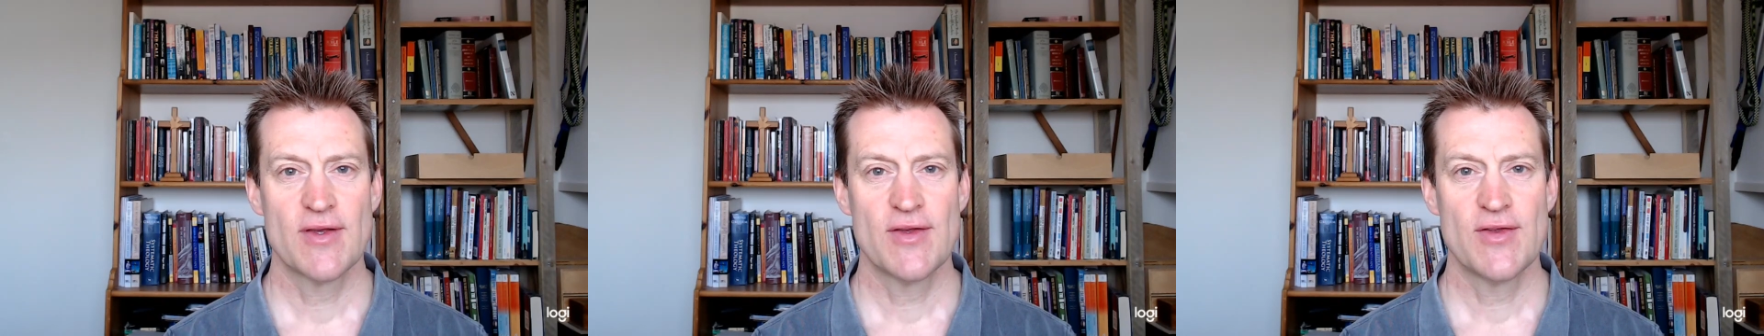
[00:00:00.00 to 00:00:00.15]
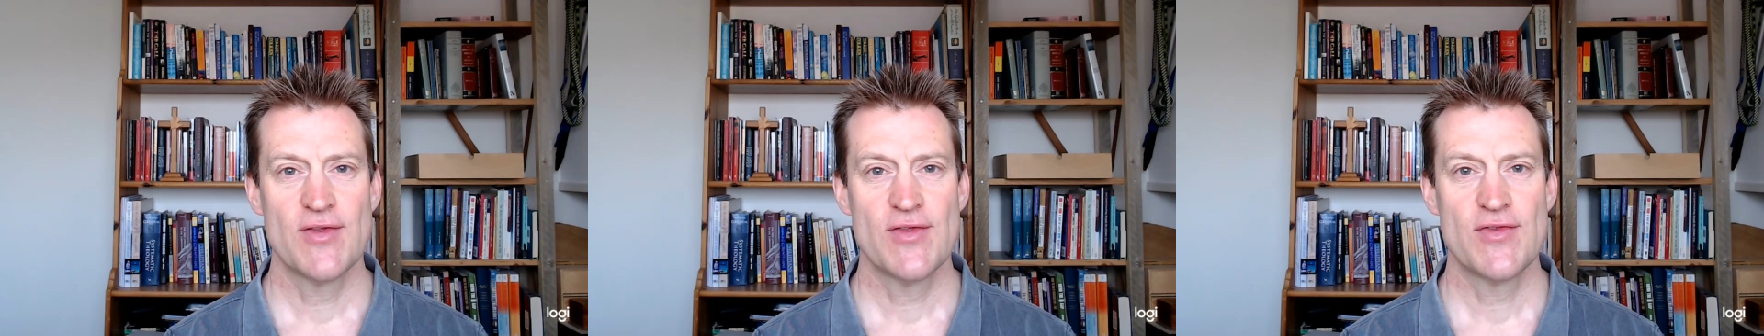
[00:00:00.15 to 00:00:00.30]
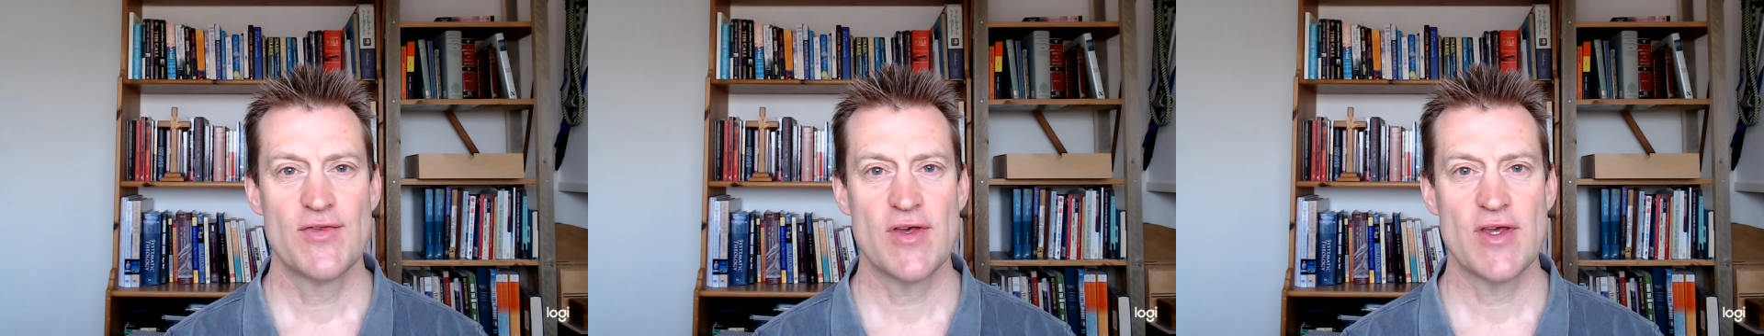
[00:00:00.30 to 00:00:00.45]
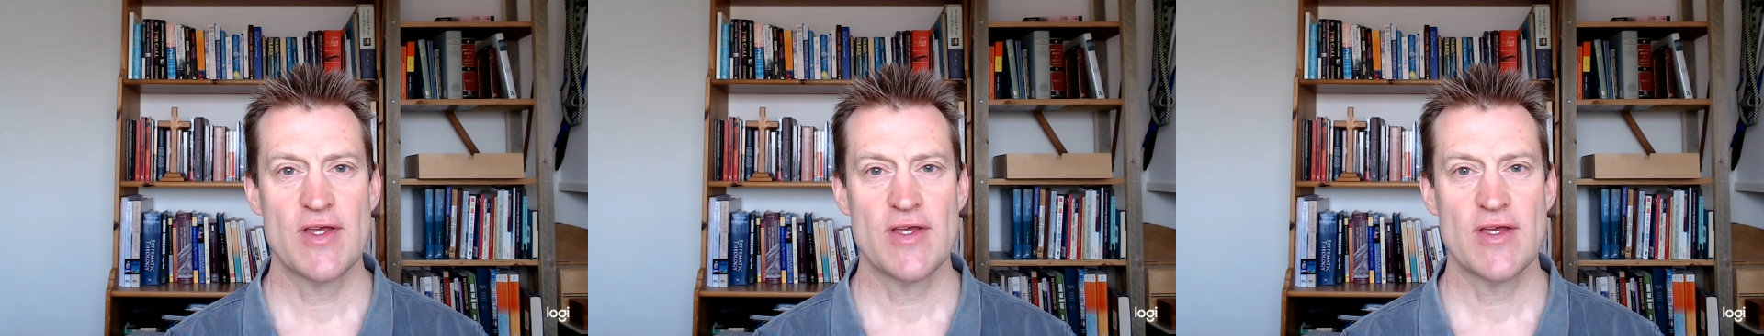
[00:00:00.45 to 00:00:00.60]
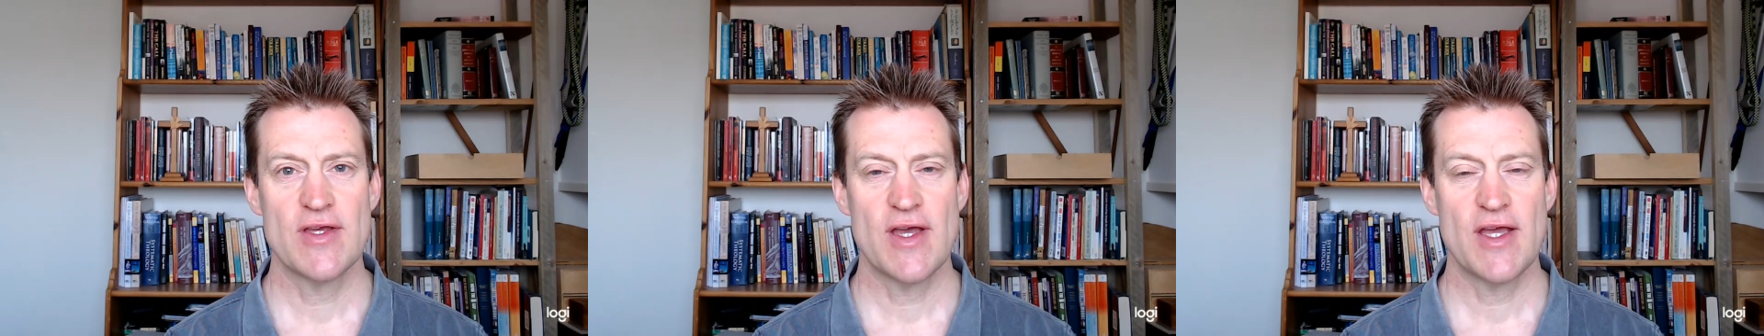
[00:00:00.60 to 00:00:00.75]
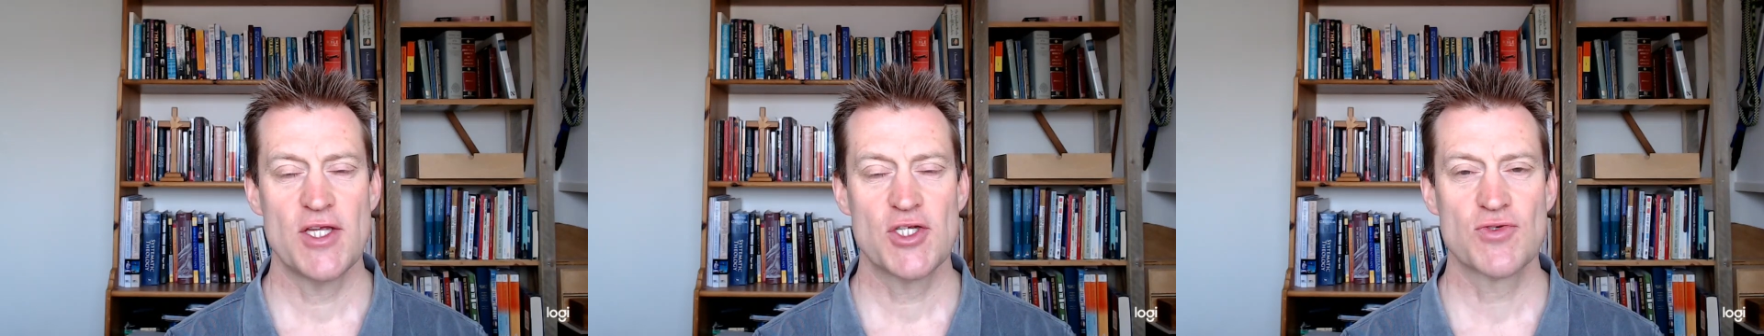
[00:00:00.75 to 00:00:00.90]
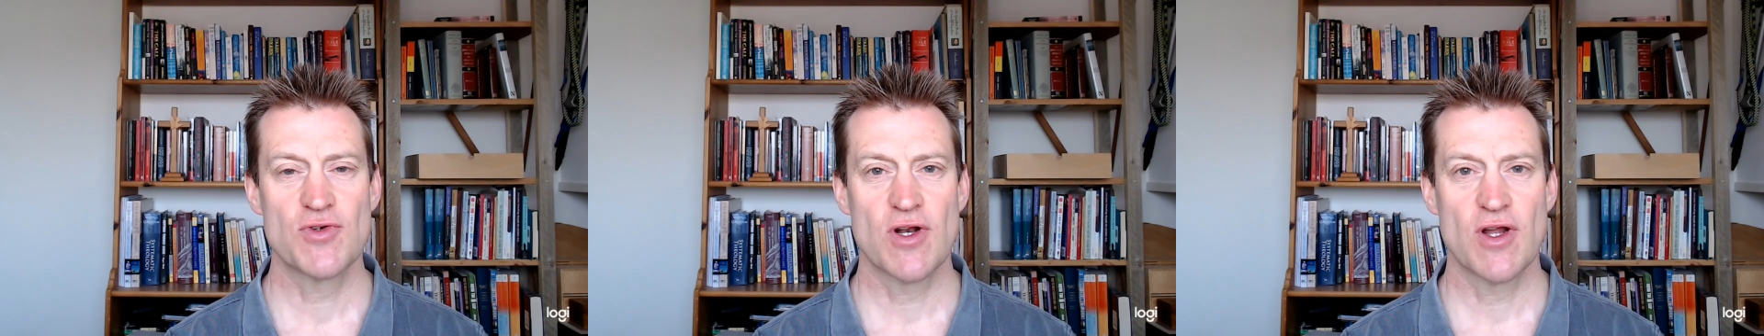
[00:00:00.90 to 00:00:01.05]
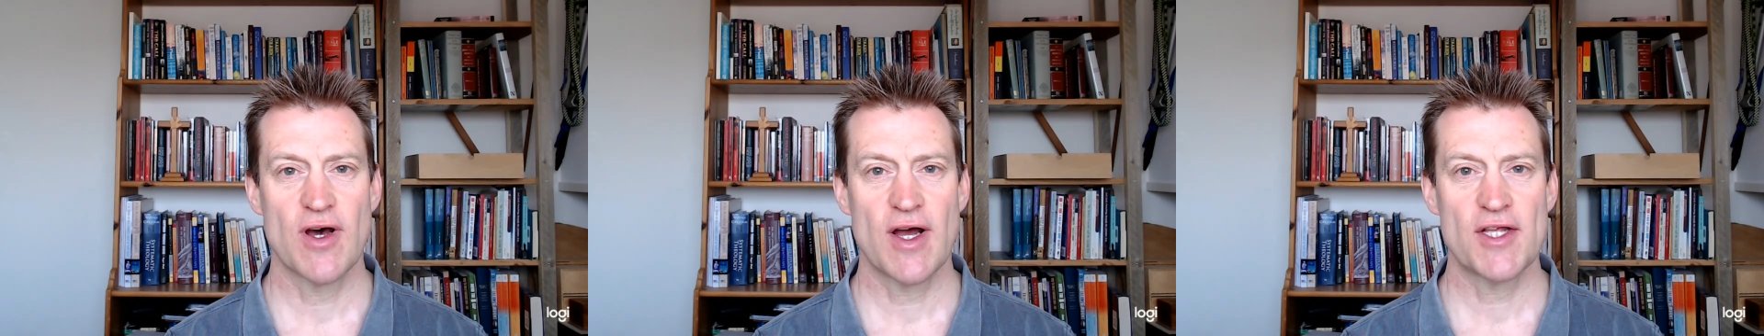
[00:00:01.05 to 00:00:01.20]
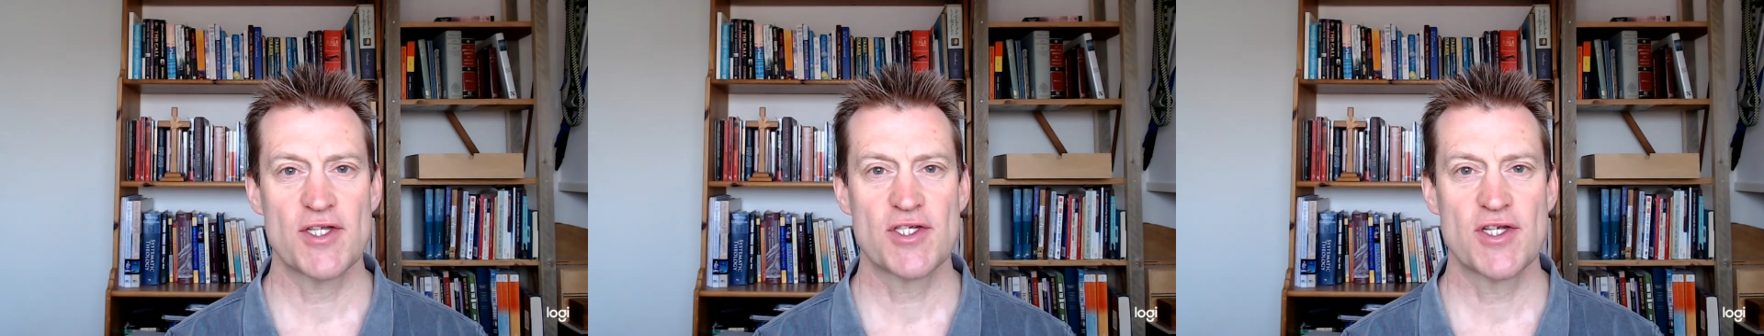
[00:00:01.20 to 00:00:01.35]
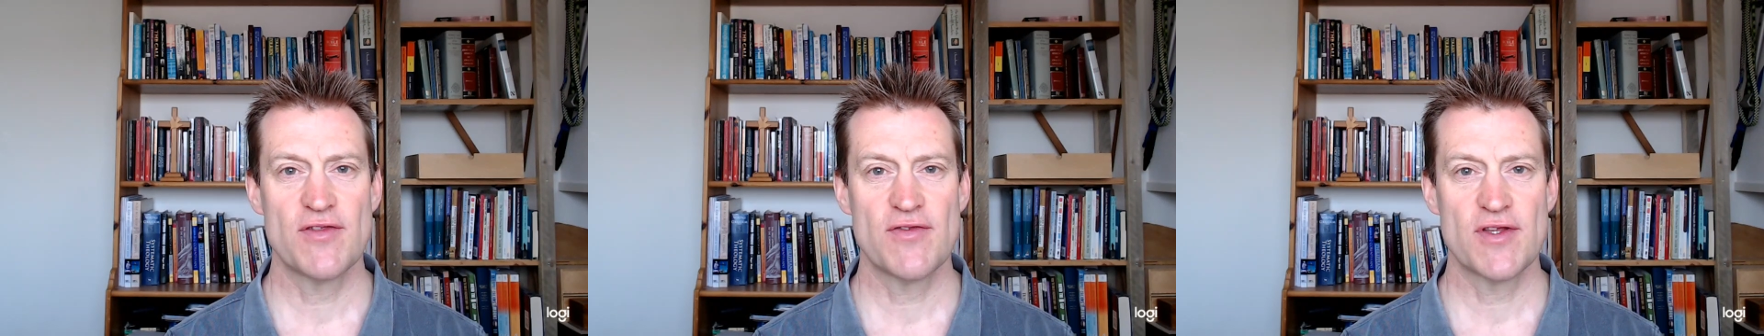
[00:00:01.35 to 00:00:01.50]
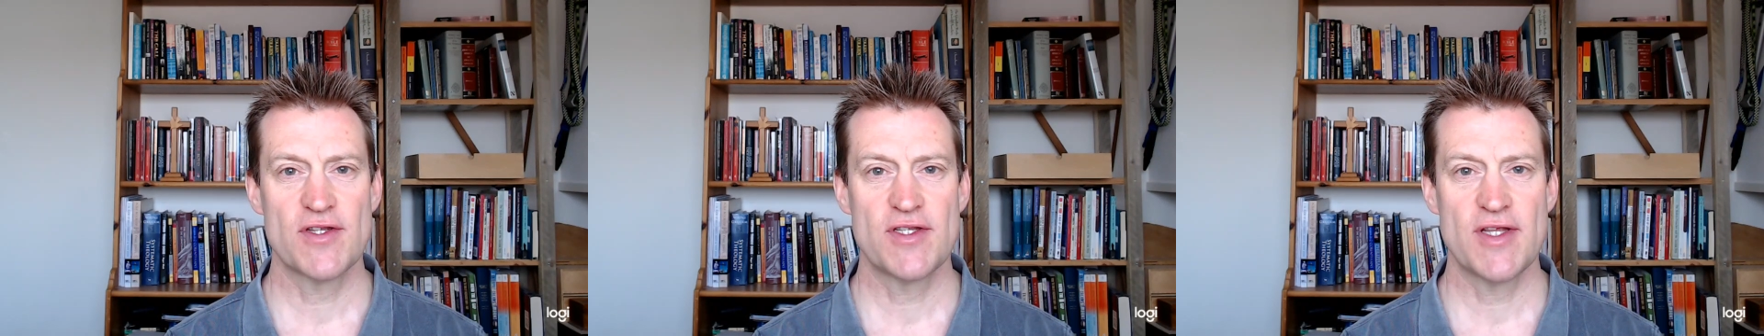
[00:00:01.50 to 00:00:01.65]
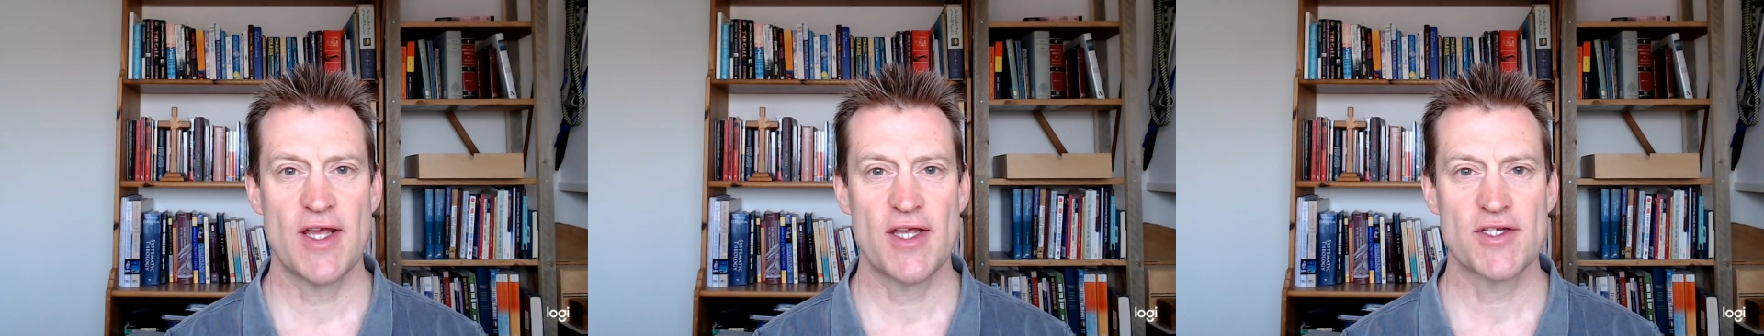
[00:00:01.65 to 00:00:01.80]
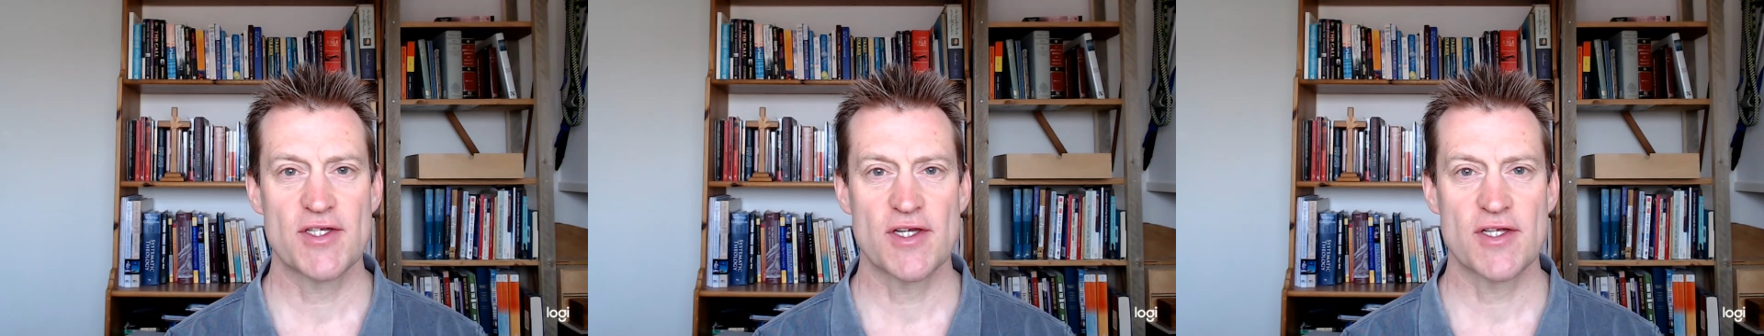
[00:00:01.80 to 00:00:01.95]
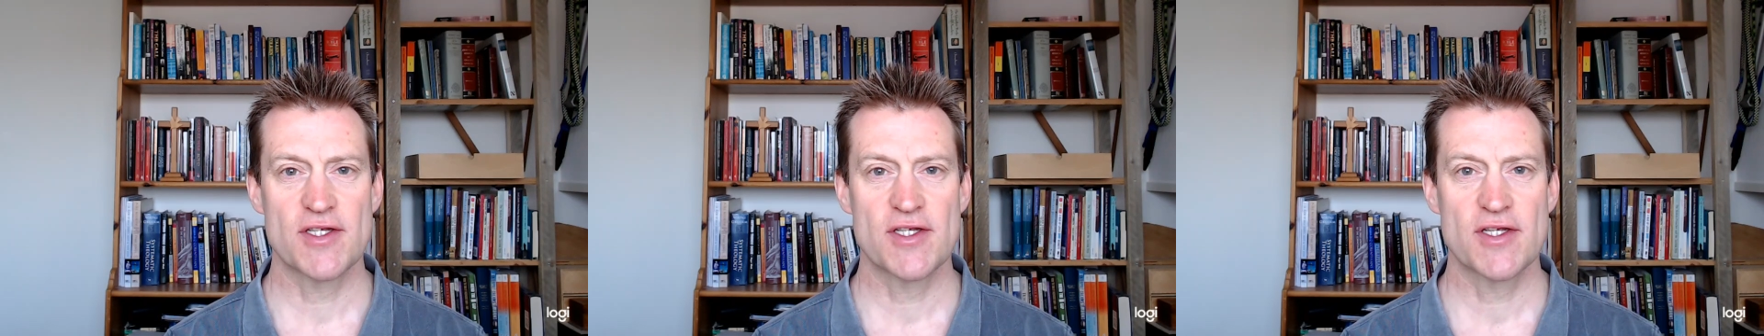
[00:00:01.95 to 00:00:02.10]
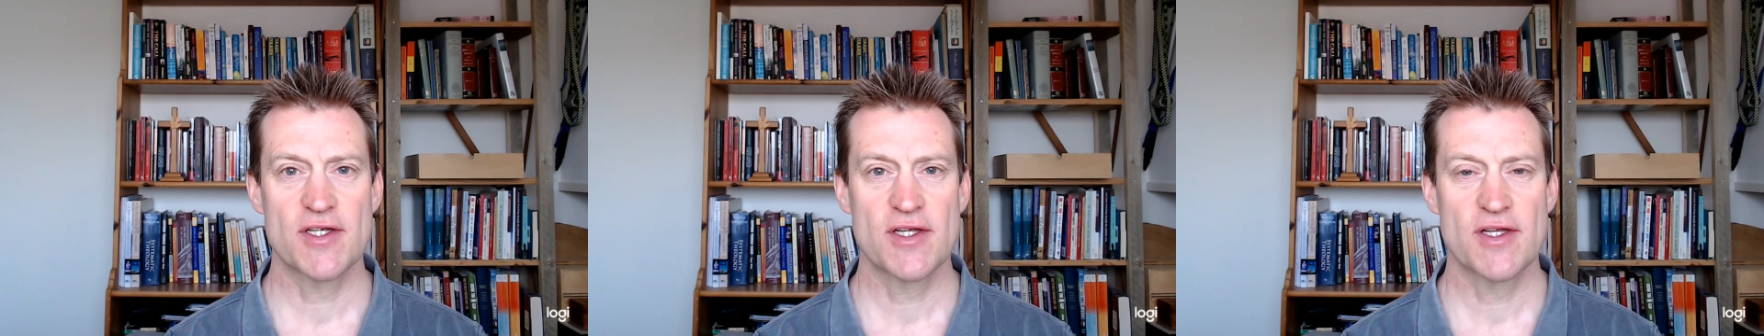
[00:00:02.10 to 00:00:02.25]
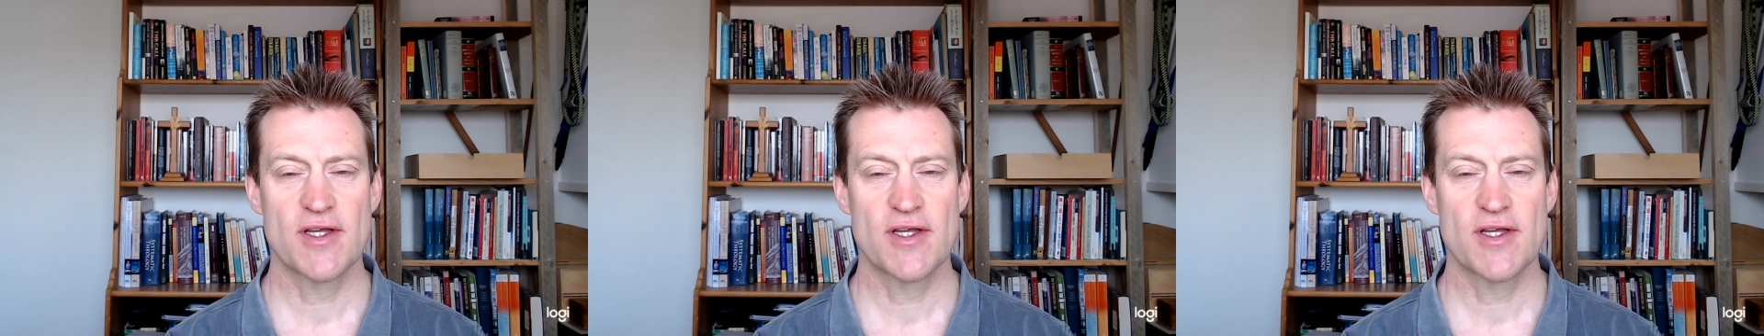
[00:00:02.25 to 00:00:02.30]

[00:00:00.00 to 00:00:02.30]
The Israelites in the desert